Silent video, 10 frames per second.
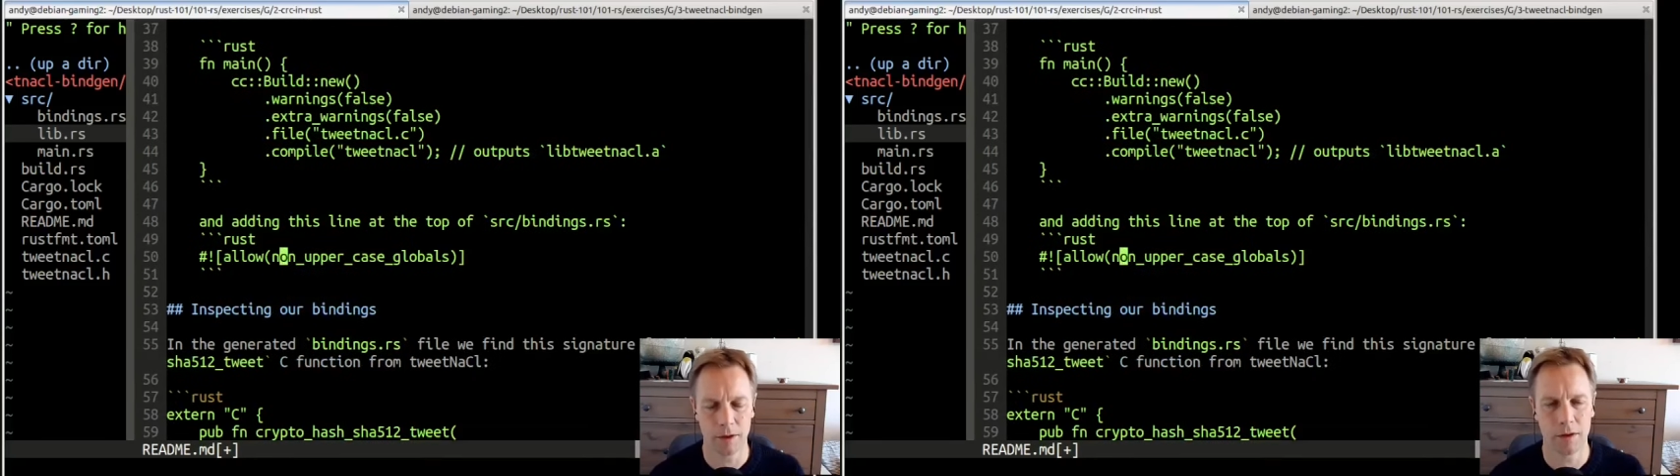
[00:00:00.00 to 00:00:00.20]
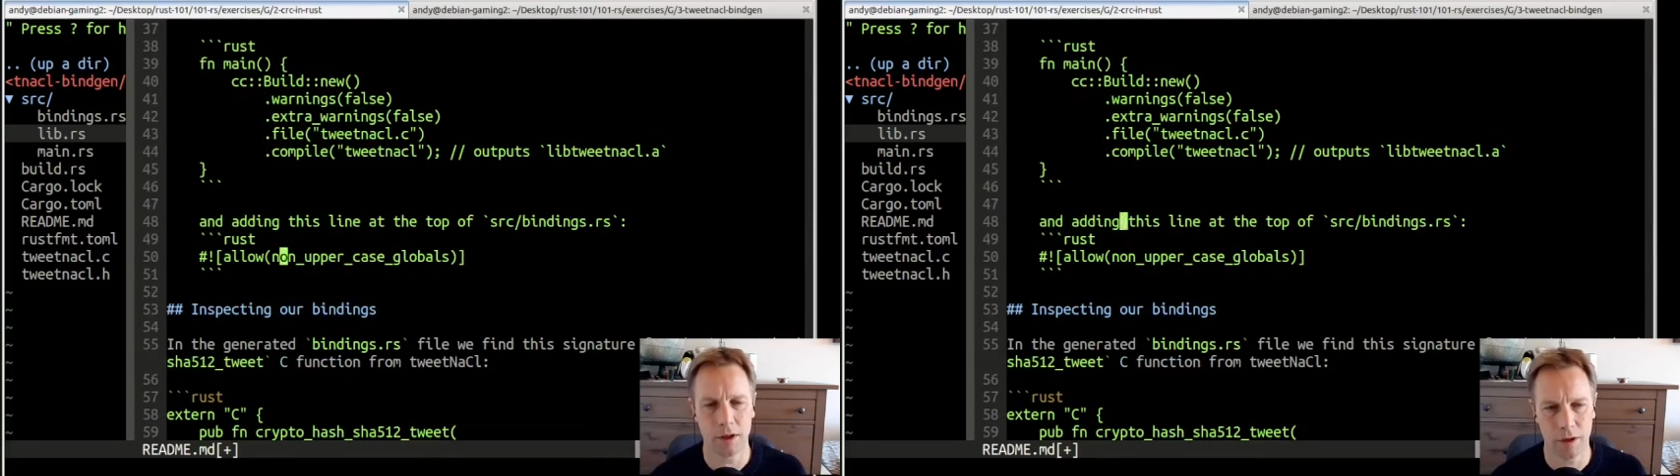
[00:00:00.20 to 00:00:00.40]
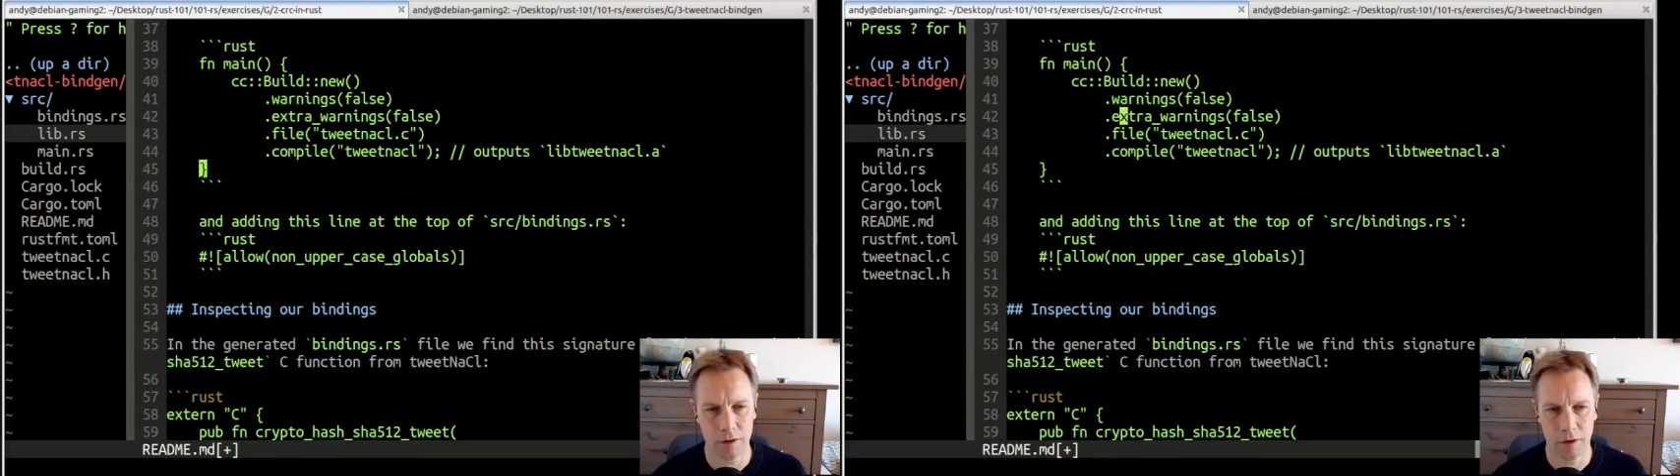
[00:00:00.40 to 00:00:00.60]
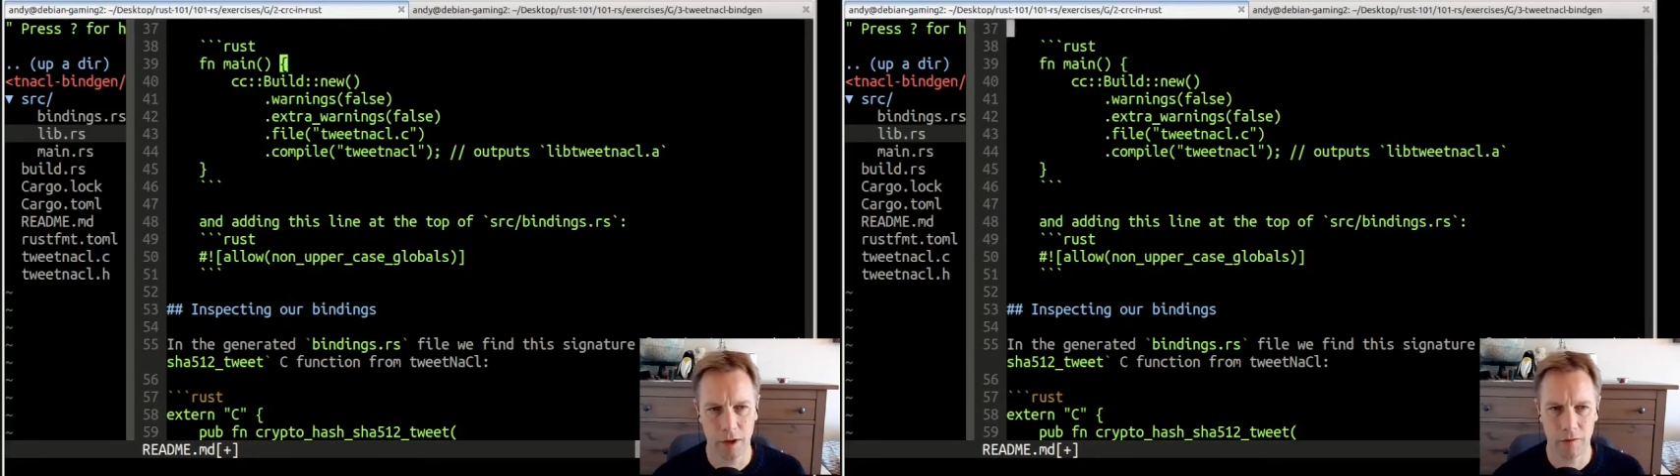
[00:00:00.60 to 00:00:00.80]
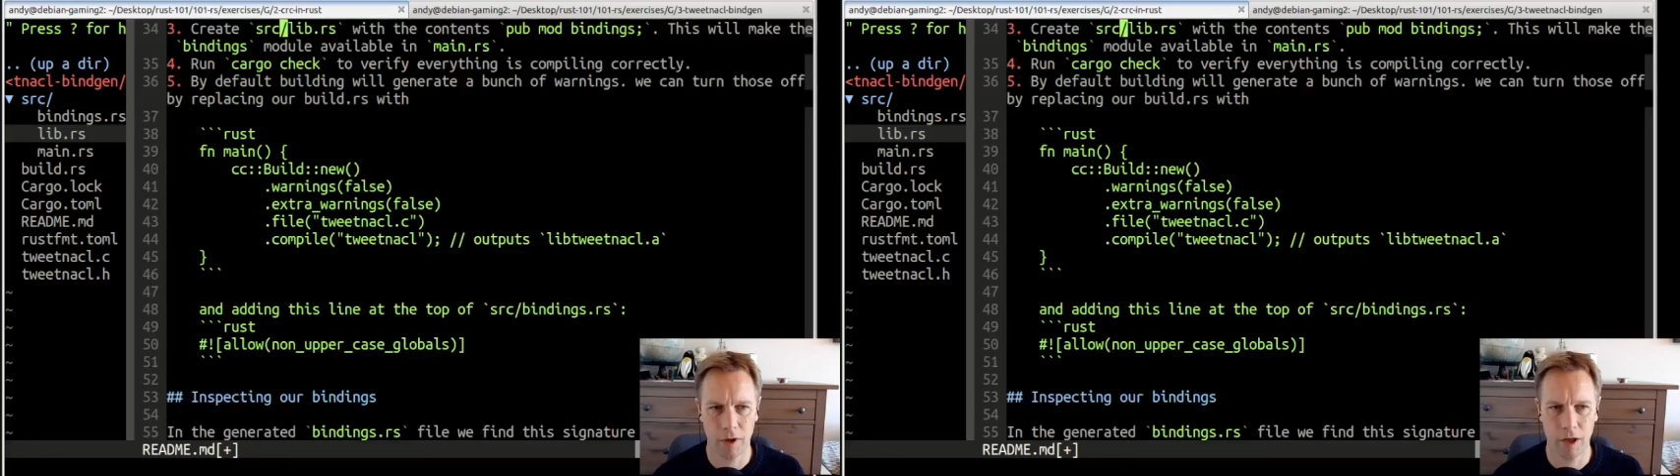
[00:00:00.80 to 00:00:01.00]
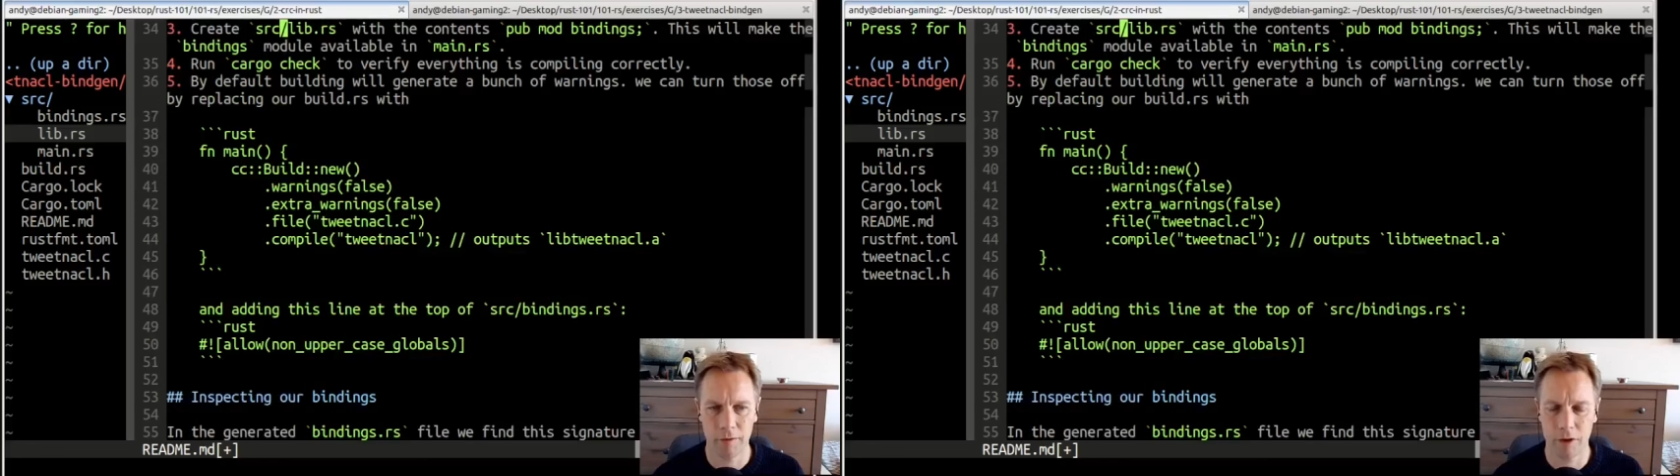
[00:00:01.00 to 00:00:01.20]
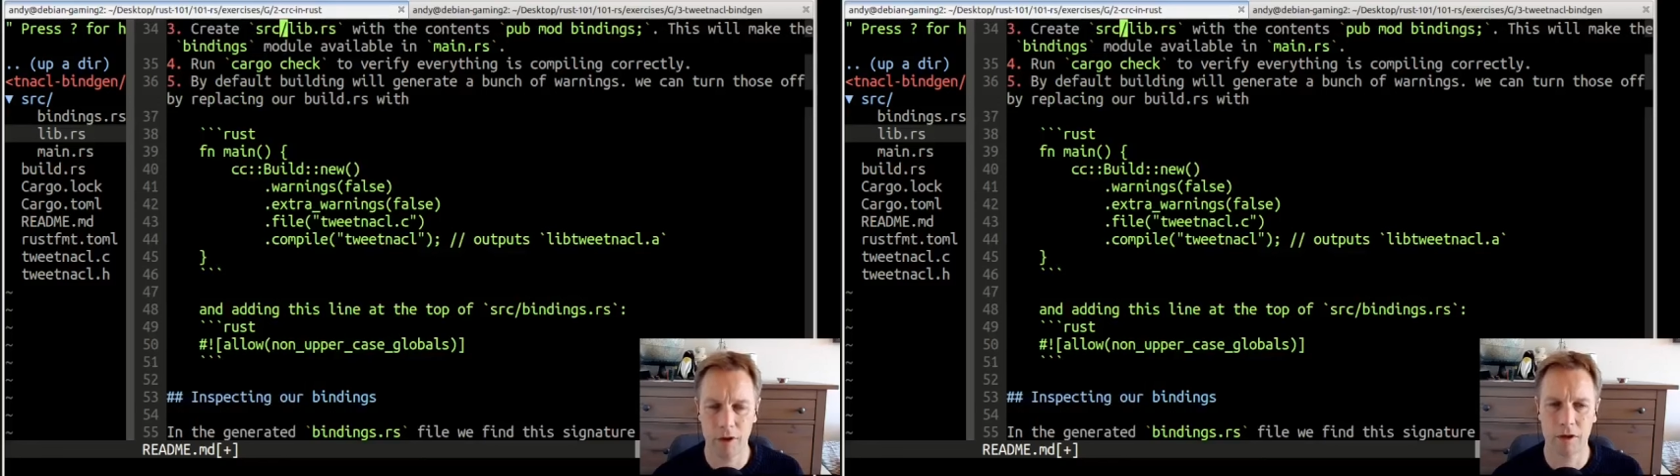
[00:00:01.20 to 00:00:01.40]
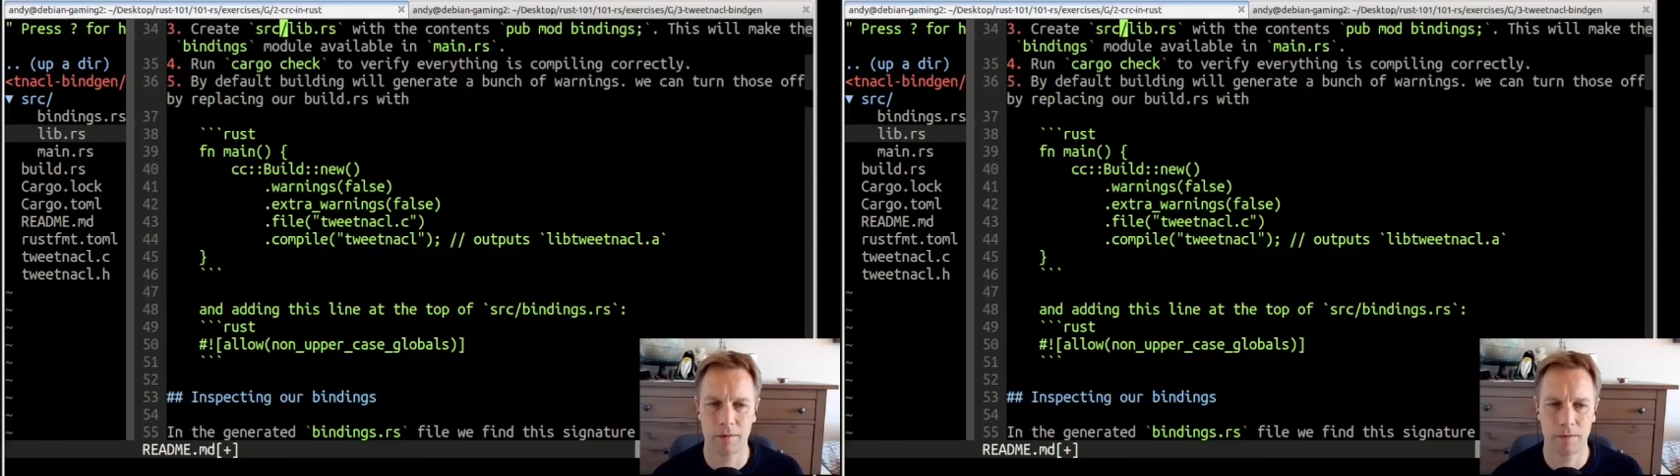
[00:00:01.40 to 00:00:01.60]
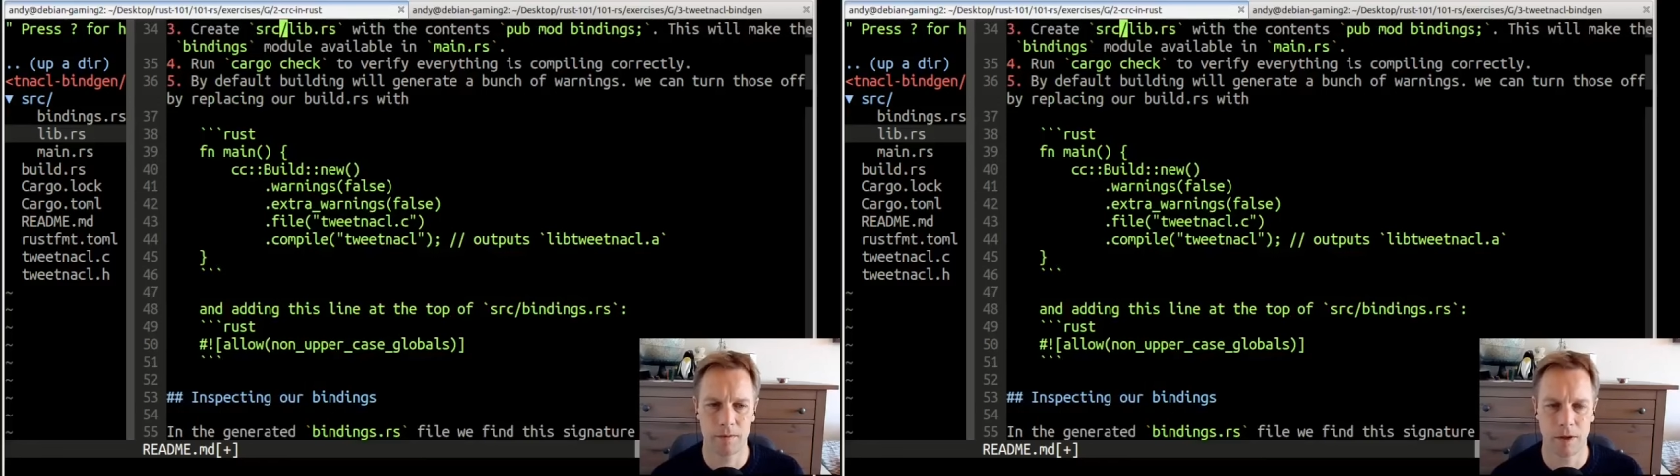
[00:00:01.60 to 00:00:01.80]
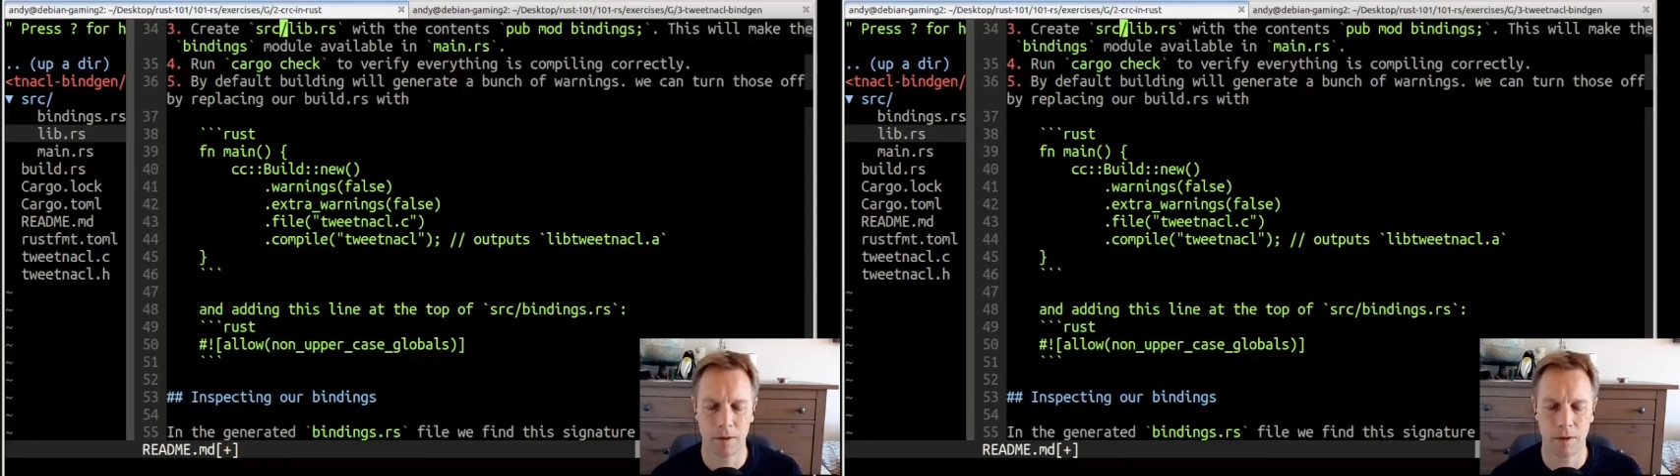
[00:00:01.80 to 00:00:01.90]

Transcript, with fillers: Yeah, sorry, I, I haven't done this uh,